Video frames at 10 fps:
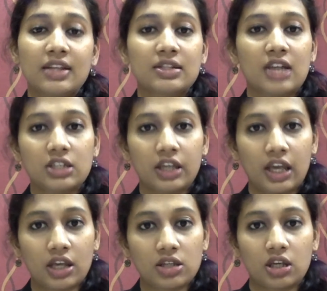such a
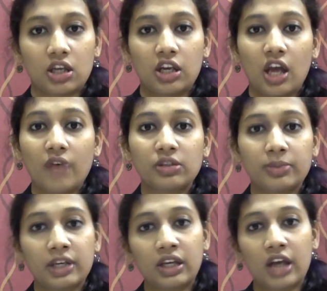case, India will
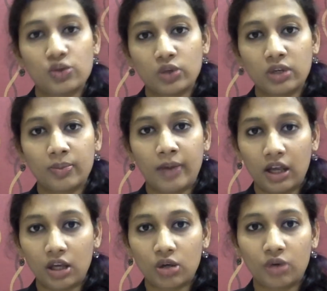be gradual
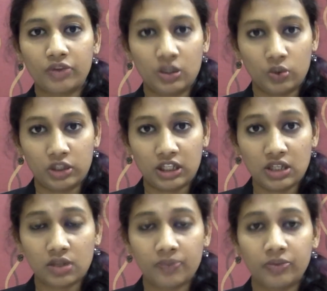buyer of
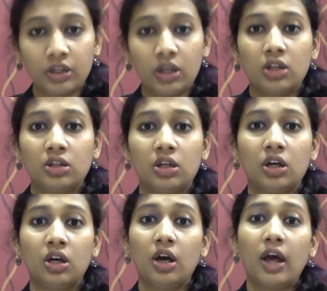equities.
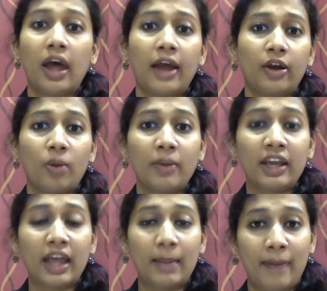The economic
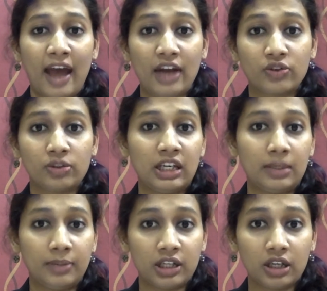impact will be
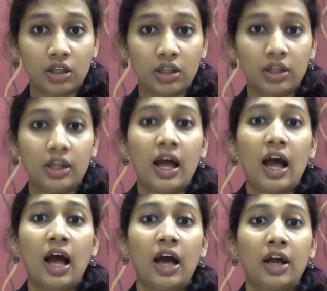limited
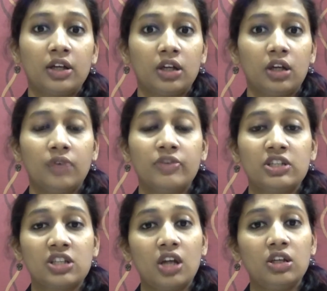and
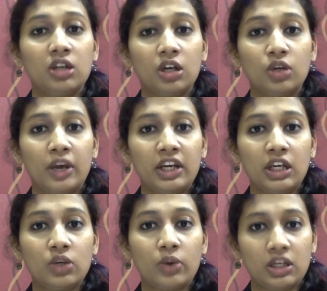fiscal year
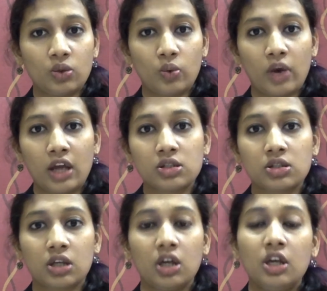2021's
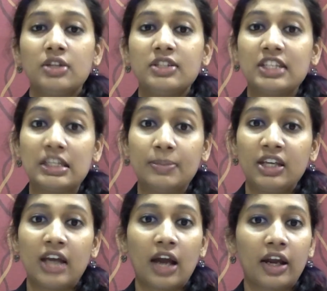GDP
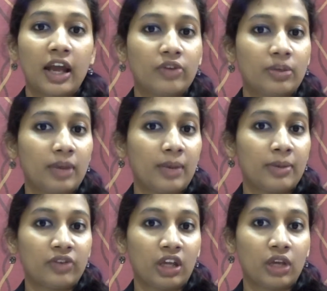target will be
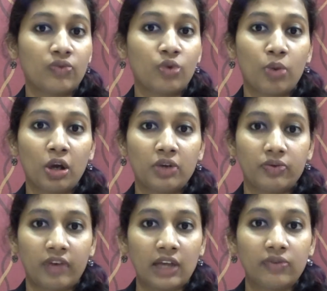between
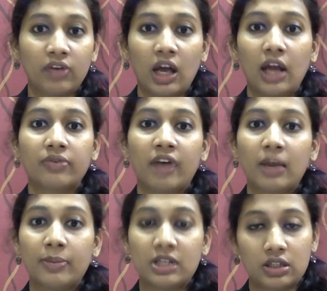4.5 and
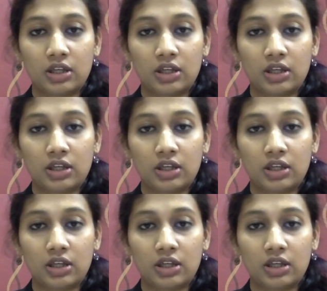5%.